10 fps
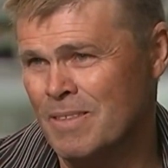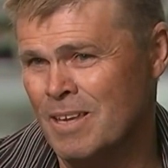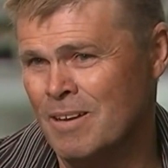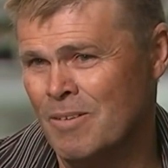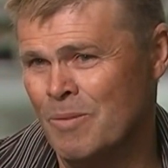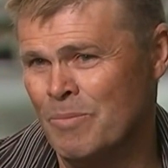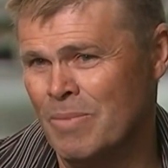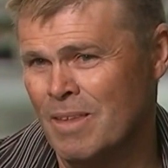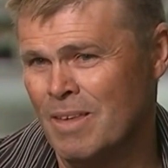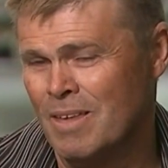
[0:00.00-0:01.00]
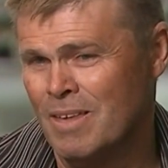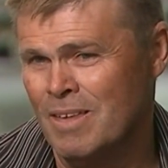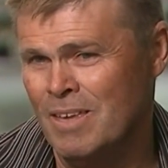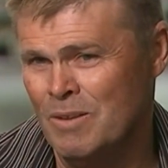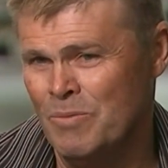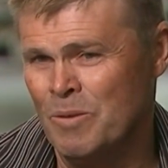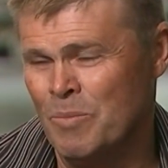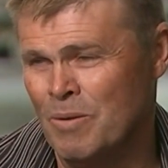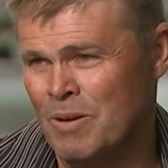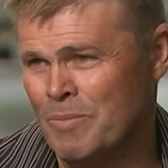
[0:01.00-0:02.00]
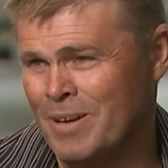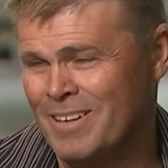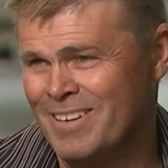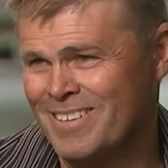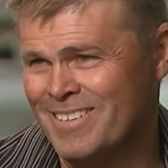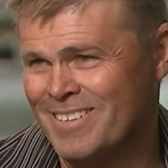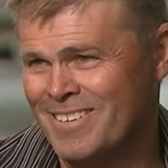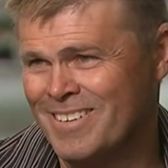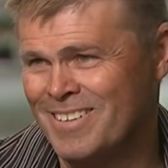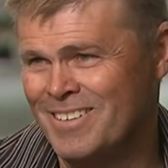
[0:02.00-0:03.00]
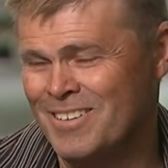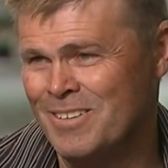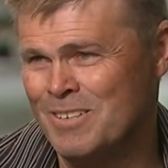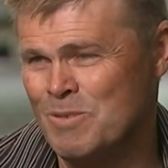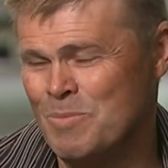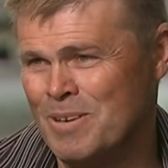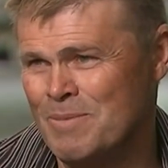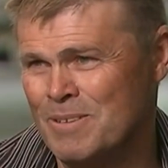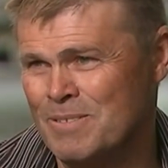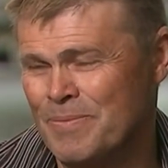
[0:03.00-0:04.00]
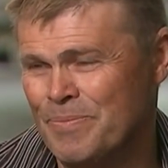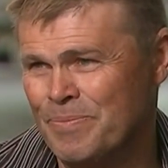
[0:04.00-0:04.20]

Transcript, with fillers: and I'm in effect borrowing money to, to continue these repayments.